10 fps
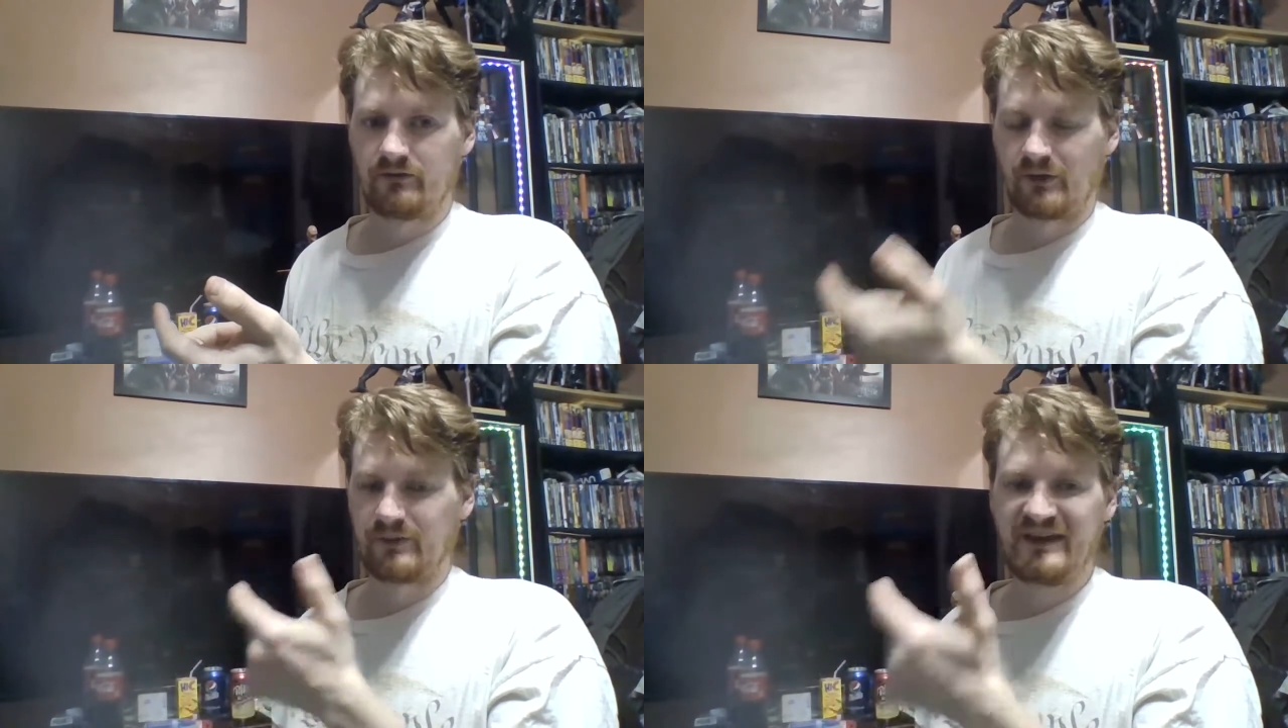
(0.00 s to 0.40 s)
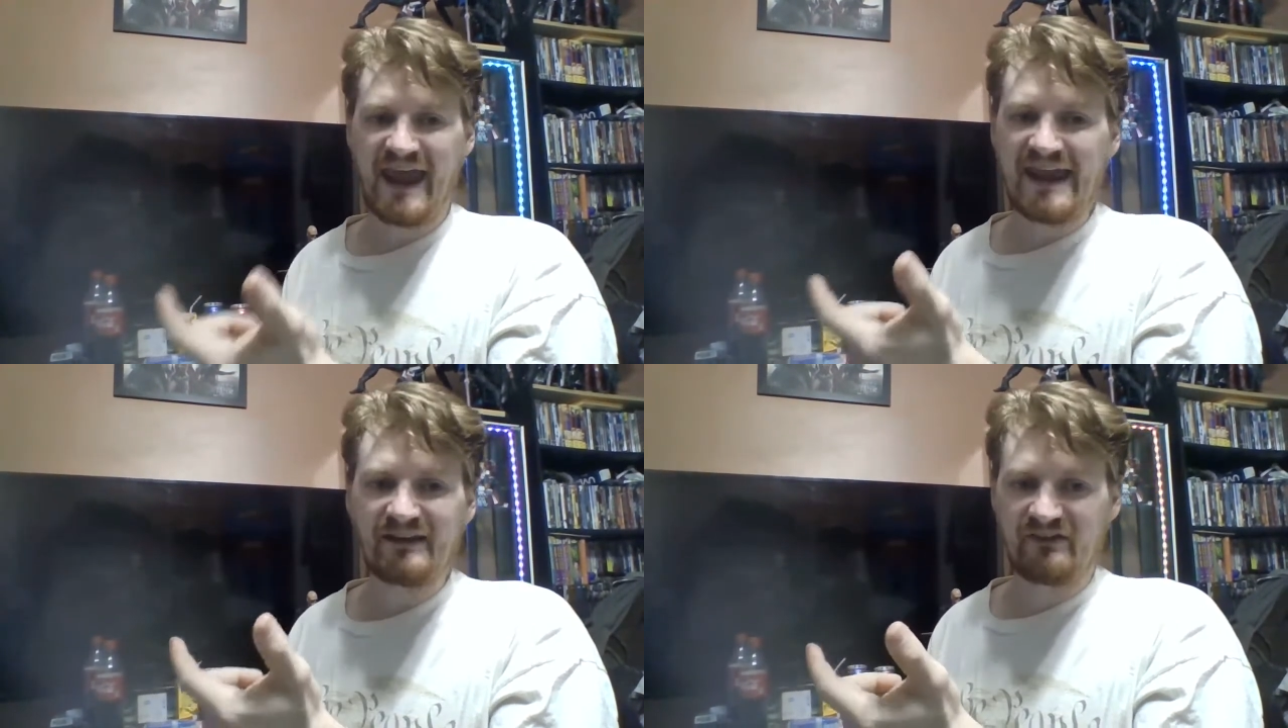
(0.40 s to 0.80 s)
from
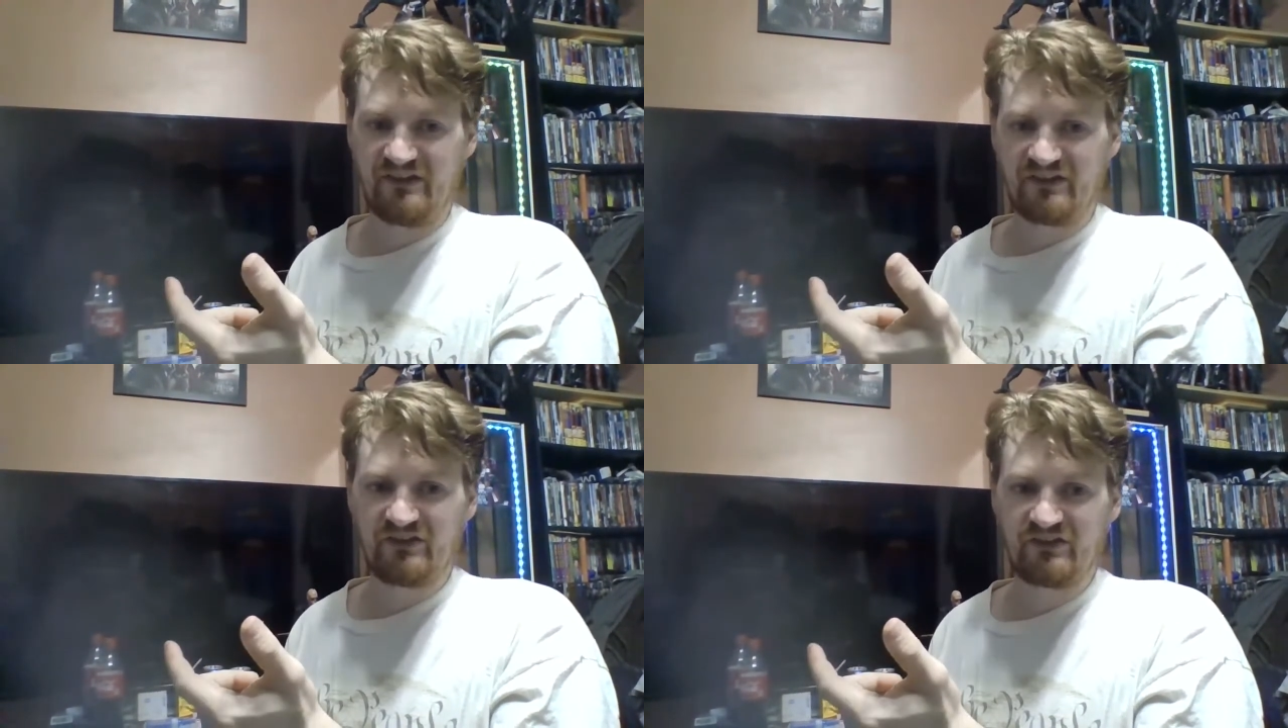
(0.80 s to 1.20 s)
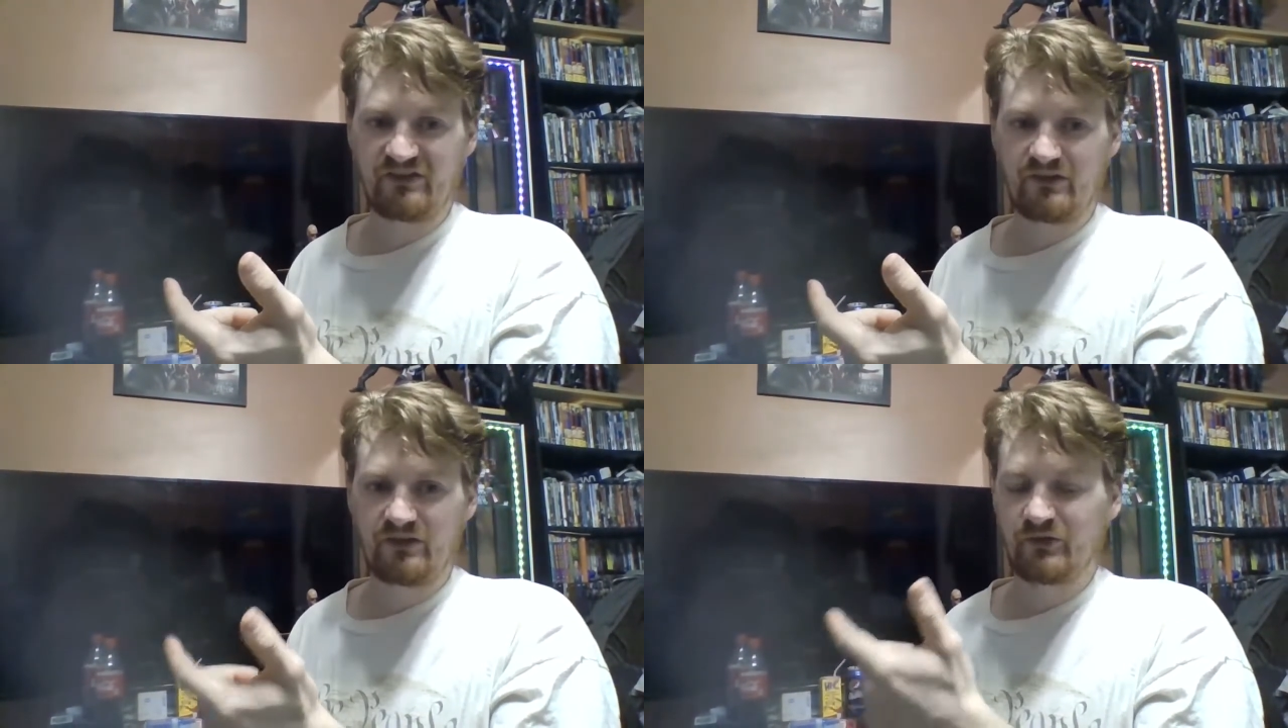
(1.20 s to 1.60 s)

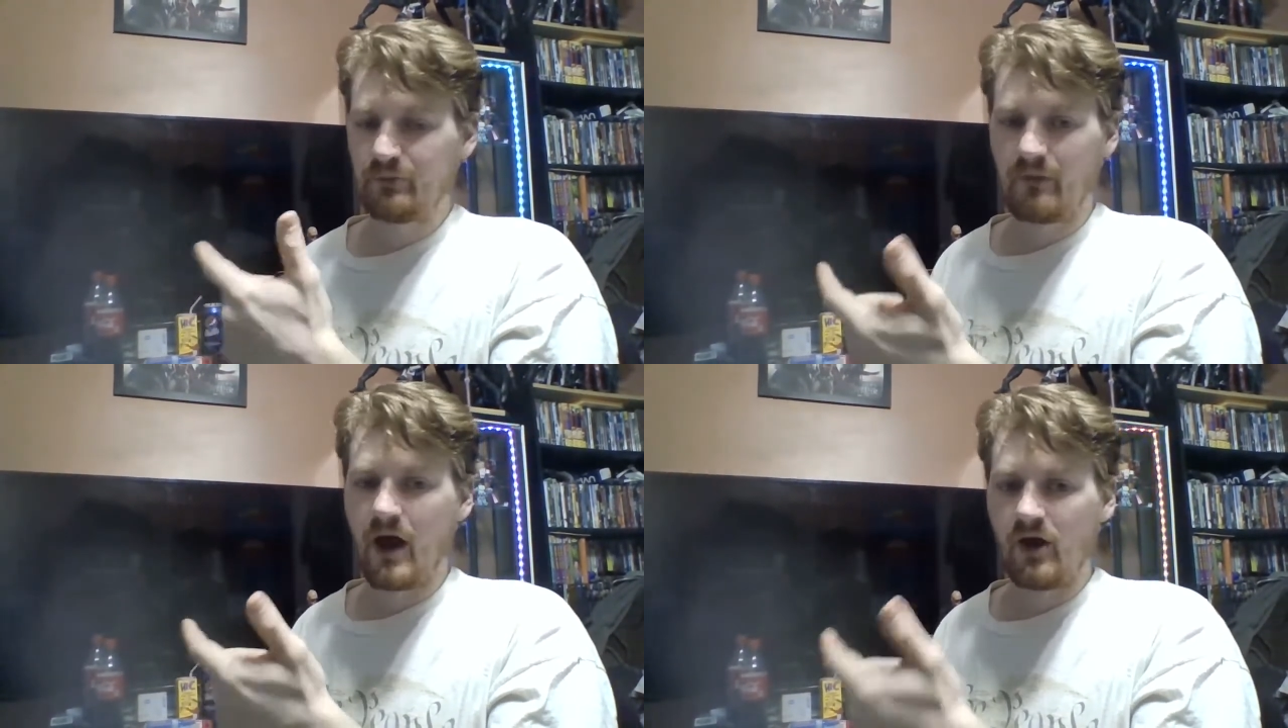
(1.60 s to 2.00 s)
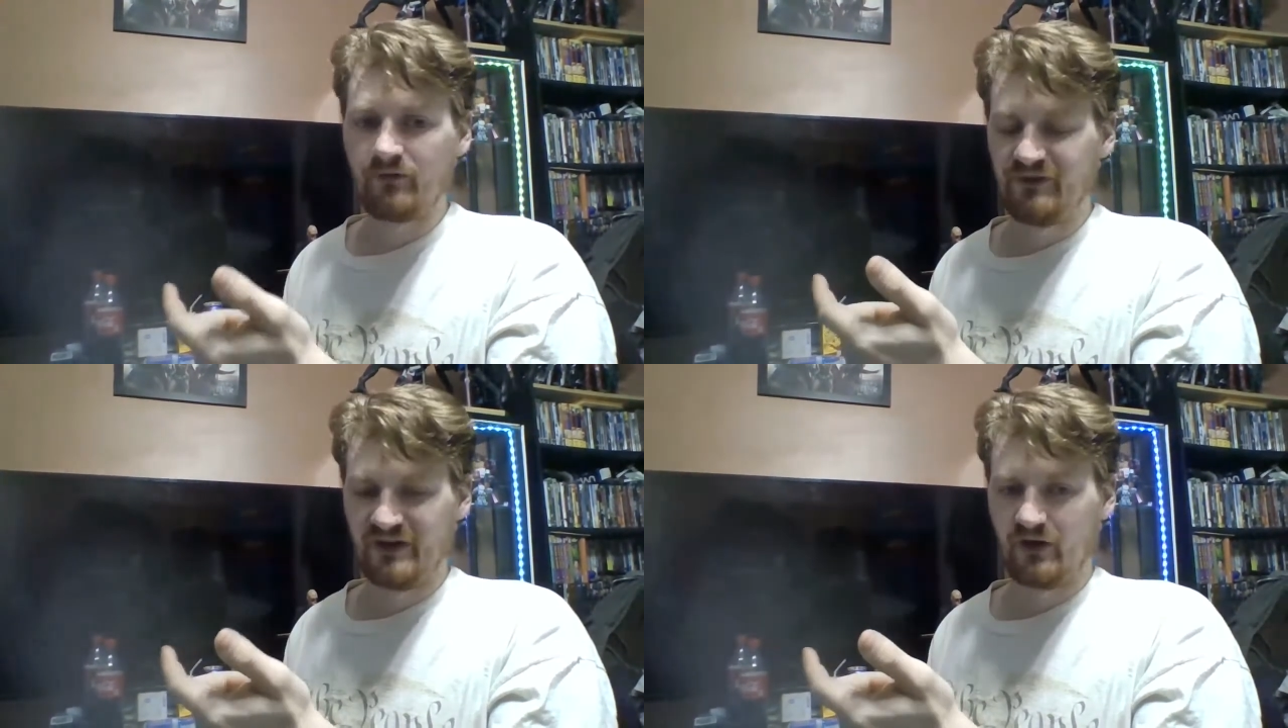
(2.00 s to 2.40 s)
Kansas,
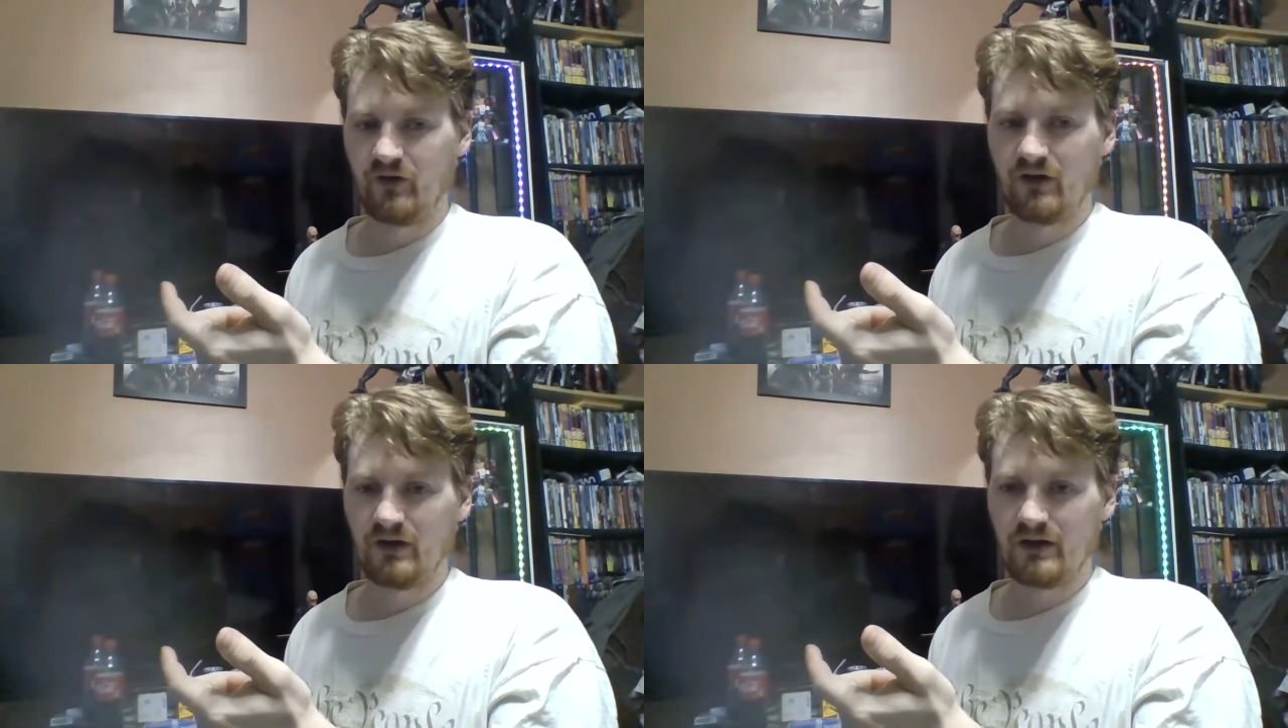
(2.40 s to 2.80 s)
Smallville,